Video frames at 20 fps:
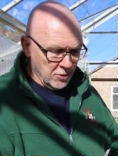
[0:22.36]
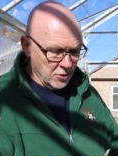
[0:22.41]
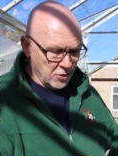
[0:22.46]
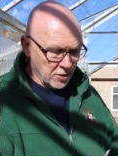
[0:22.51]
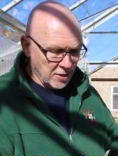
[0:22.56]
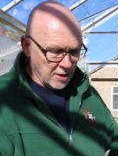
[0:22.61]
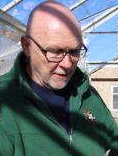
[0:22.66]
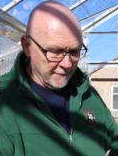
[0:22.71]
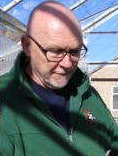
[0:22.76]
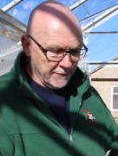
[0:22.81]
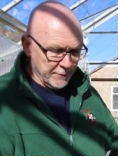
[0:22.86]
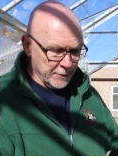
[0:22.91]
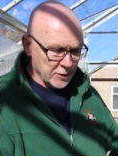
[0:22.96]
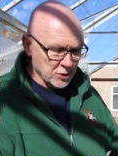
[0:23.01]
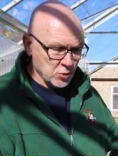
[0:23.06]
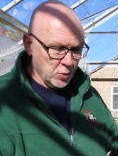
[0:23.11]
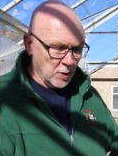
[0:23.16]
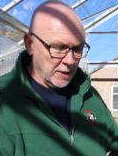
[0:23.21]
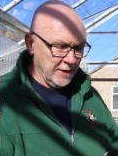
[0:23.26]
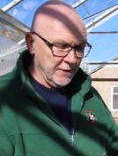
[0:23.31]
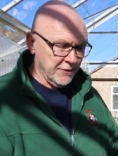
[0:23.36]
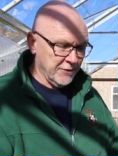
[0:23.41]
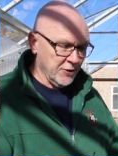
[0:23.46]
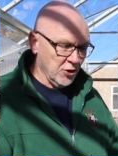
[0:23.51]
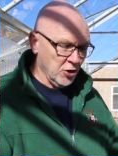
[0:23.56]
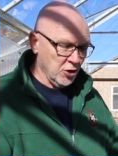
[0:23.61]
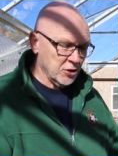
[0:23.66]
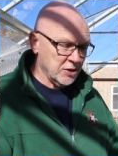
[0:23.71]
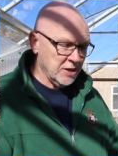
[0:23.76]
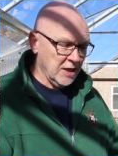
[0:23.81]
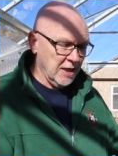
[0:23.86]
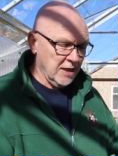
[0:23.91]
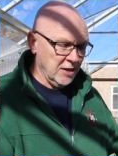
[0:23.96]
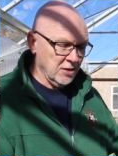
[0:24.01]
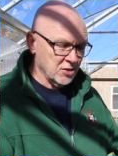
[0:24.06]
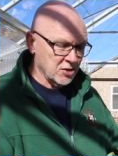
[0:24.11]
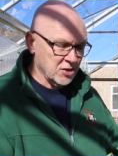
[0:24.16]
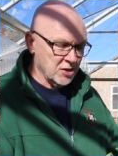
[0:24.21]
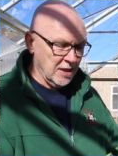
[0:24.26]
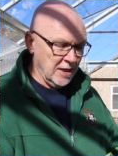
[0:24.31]
that come from a
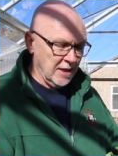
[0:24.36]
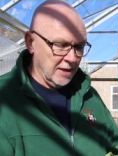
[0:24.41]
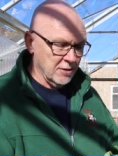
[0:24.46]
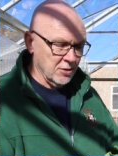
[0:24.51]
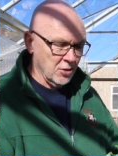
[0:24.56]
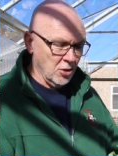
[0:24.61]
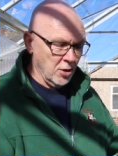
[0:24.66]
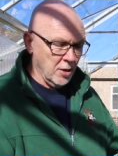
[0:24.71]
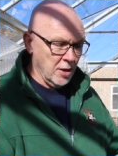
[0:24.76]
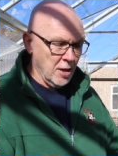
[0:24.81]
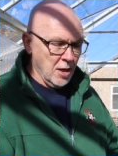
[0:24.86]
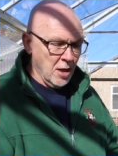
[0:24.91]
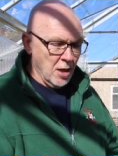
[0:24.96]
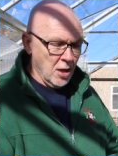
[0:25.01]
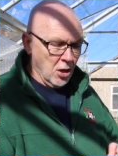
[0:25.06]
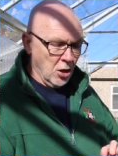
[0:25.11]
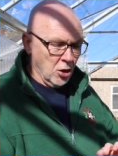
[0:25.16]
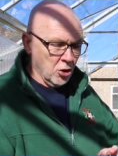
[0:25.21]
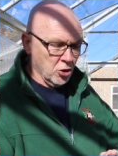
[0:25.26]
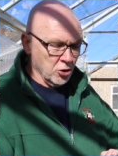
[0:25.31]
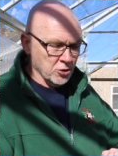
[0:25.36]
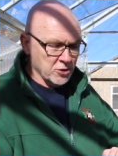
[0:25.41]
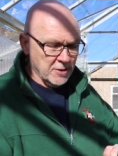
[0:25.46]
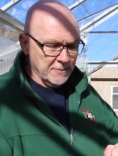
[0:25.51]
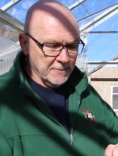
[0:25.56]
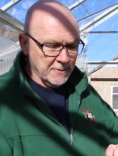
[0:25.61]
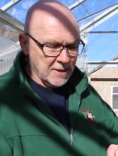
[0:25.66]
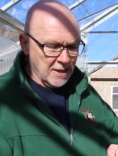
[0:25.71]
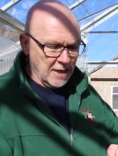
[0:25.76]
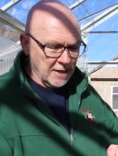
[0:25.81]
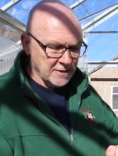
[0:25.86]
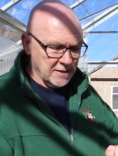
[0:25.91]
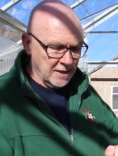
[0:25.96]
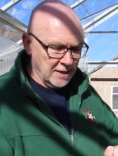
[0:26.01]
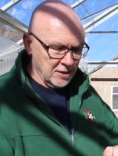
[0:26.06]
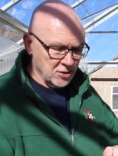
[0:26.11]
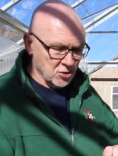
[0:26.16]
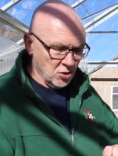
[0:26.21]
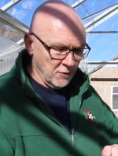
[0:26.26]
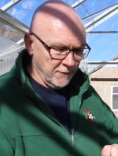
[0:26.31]
2013 seed, and I got some
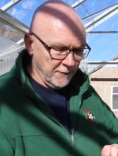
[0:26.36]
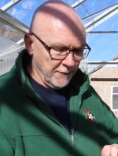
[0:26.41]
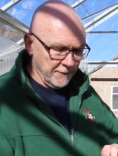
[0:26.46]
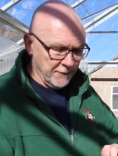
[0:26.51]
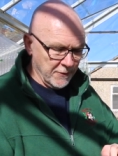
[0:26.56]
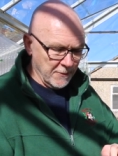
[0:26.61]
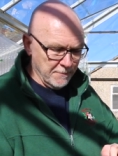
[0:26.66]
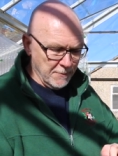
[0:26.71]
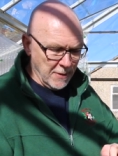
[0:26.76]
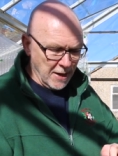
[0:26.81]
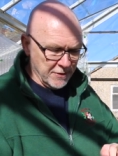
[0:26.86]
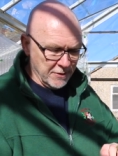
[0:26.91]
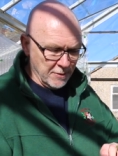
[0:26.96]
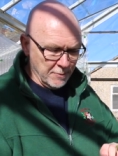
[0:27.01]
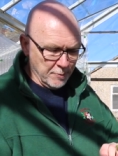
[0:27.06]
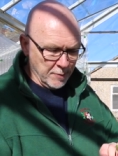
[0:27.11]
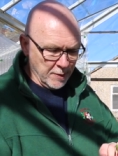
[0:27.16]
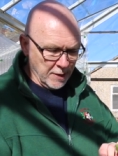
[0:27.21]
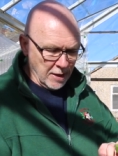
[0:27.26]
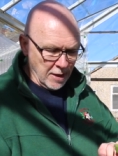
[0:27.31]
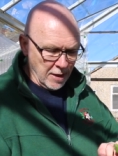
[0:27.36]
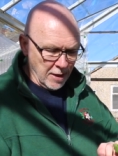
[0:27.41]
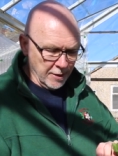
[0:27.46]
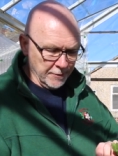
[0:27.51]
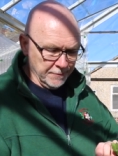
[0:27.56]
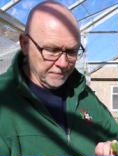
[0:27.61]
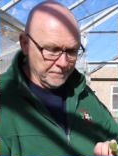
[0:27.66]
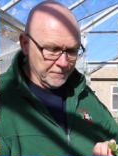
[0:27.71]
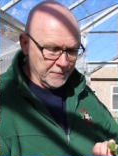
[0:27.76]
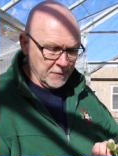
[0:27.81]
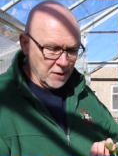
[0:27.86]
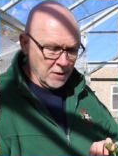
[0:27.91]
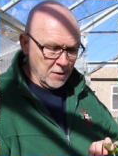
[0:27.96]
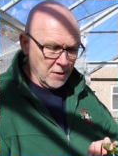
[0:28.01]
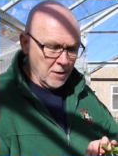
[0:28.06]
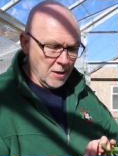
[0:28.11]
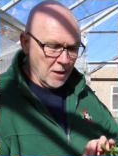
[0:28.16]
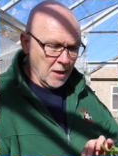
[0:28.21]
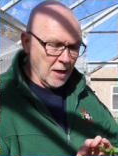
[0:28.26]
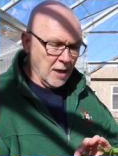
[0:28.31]
cuttings off of the mother plant
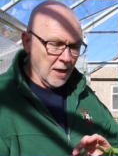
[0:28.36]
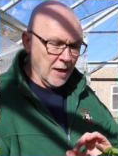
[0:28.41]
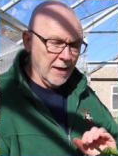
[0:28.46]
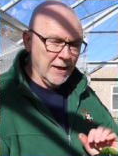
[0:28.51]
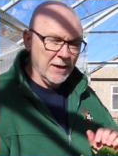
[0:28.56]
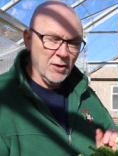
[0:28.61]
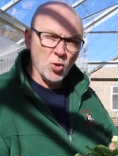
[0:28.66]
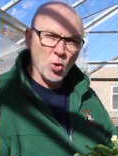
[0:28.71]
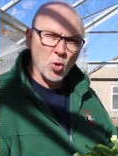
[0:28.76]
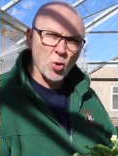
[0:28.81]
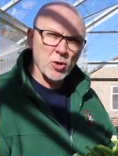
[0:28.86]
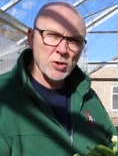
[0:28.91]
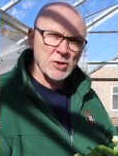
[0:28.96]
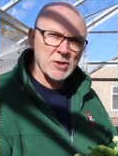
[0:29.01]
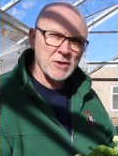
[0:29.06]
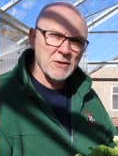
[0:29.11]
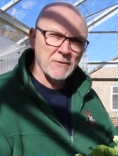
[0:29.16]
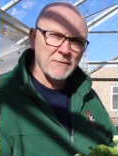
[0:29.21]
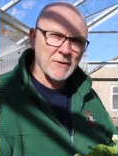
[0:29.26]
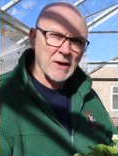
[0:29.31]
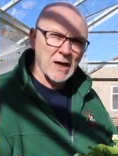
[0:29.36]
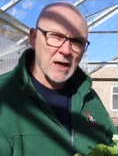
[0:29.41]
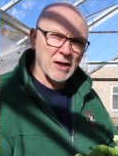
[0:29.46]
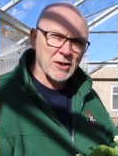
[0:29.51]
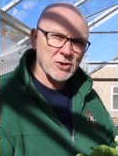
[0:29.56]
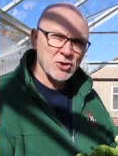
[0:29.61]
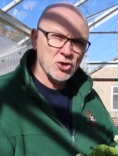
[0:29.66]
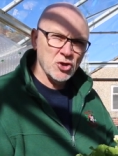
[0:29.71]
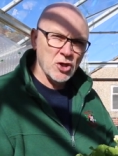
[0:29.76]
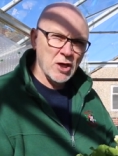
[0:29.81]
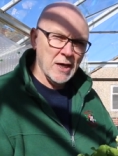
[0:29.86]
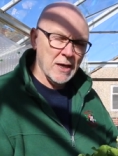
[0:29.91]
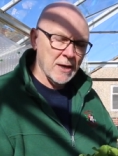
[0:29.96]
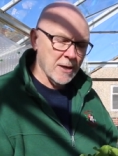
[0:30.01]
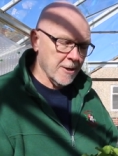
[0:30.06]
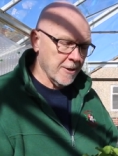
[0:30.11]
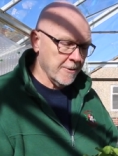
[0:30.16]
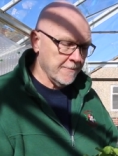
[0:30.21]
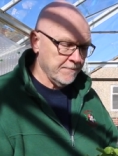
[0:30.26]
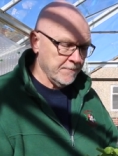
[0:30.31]
in August of last
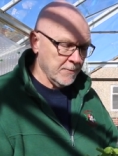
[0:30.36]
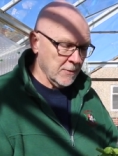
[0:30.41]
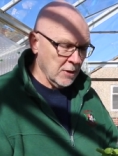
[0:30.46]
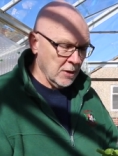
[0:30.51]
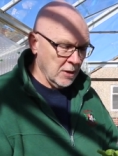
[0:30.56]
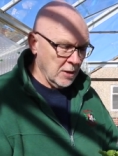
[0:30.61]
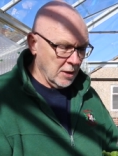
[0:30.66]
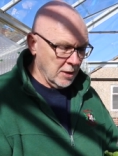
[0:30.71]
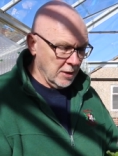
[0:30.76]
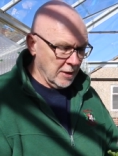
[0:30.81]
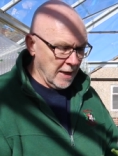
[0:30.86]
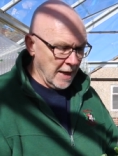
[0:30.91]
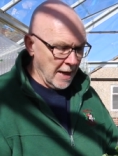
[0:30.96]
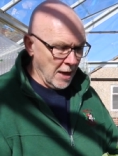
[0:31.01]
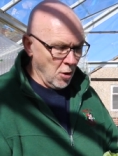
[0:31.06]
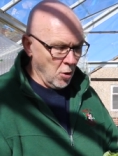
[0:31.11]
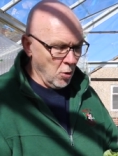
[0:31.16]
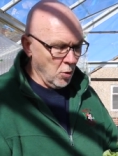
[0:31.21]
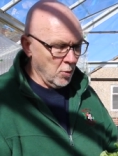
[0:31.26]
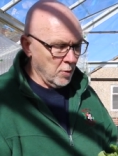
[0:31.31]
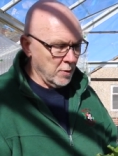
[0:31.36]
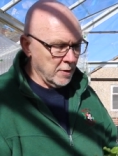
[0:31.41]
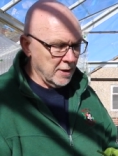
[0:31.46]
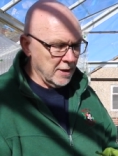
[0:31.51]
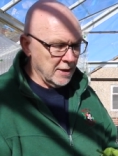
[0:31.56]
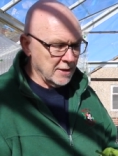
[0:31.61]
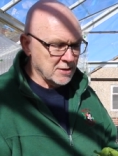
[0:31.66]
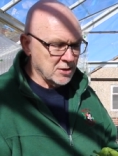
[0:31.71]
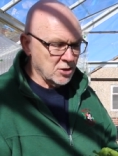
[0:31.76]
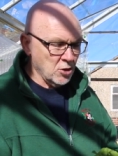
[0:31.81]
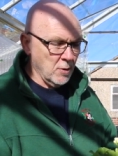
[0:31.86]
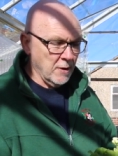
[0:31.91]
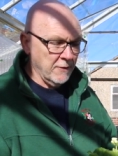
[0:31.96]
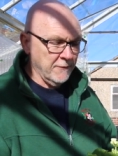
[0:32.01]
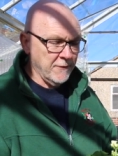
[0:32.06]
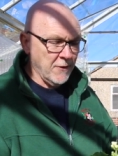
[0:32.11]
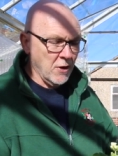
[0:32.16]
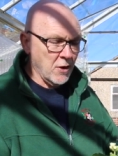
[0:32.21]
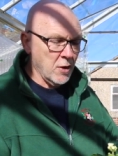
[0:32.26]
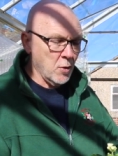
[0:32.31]
year. Now it's
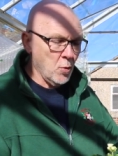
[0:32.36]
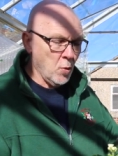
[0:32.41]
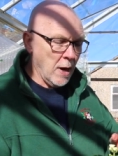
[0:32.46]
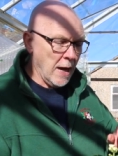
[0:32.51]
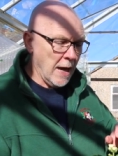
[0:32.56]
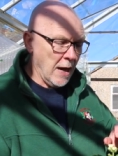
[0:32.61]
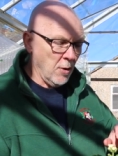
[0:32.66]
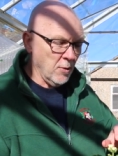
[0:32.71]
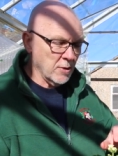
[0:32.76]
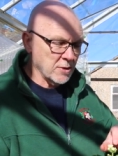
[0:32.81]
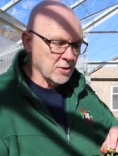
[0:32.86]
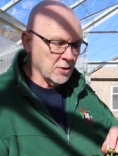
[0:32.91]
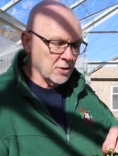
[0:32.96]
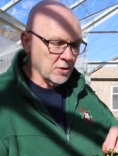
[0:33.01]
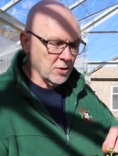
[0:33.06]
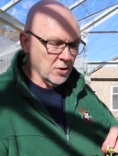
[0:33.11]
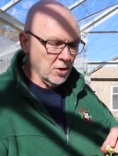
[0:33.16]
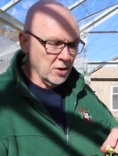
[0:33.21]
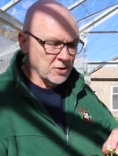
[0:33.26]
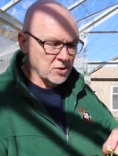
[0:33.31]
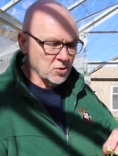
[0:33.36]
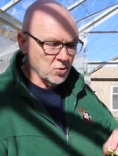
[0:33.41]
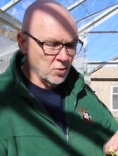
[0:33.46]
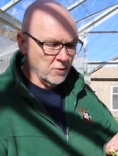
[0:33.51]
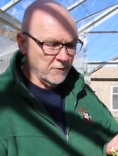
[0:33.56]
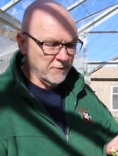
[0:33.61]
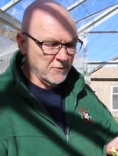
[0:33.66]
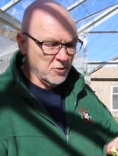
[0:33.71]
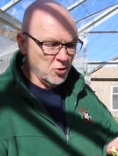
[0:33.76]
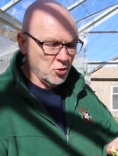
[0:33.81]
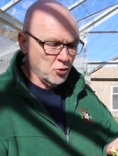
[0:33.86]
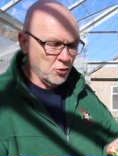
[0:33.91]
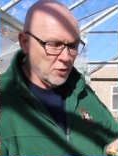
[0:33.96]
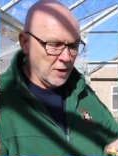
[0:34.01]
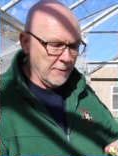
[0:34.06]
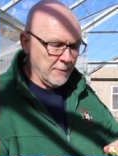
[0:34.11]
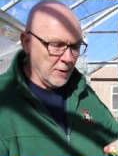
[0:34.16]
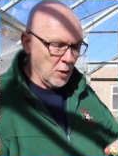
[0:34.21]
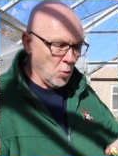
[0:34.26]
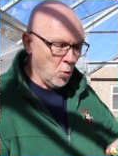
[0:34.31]
doing very well. It's got a nice sort of
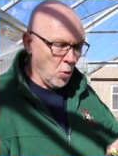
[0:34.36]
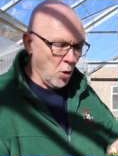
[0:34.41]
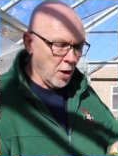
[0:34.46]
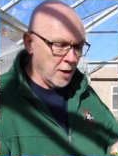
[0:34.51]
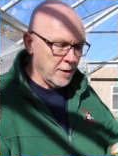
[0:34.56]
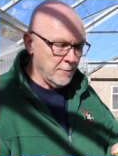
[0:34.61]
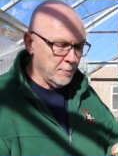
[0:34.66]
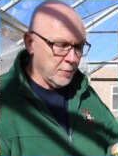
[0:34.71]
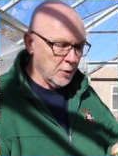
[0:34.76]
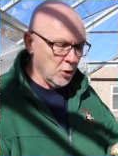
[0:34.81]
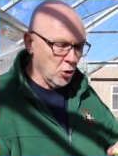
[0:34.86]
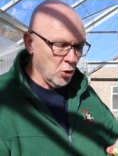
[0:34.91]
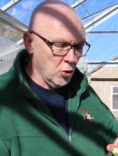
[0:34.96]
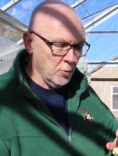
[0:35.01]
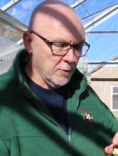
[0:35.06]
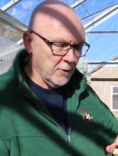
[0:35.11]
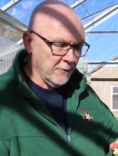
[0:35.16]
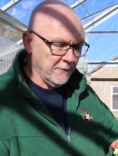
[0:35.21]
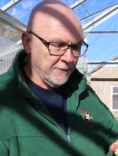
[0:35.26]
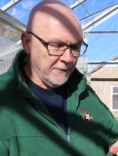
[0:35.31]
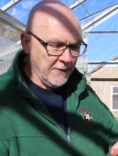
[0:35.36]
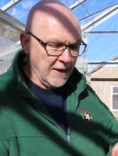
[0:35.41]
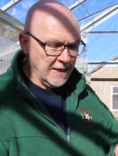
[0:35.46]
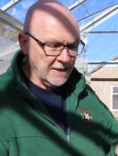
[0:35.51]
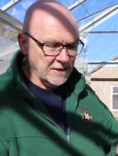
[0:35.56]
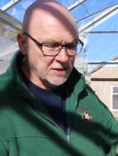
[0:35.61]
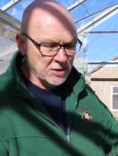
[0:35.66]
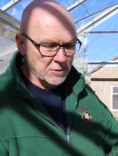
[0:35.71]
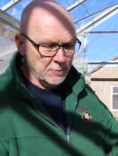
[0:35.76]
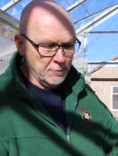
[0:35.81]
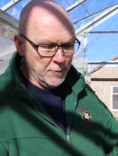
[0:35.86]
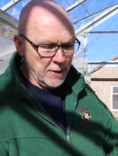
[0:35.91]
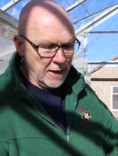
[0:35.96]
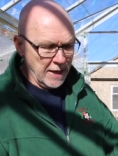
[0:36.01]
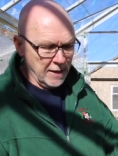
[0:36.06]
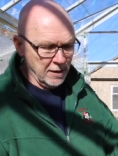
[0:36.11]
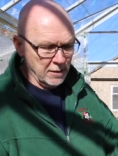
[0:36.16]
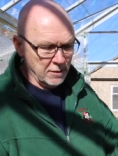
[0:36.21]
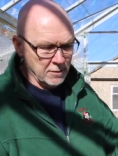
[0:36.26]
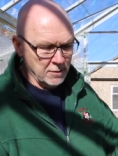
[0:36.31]
creamy white bloom that fades to
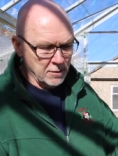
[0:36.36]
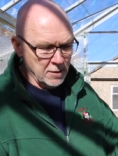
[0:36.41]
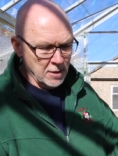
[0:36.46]
pink.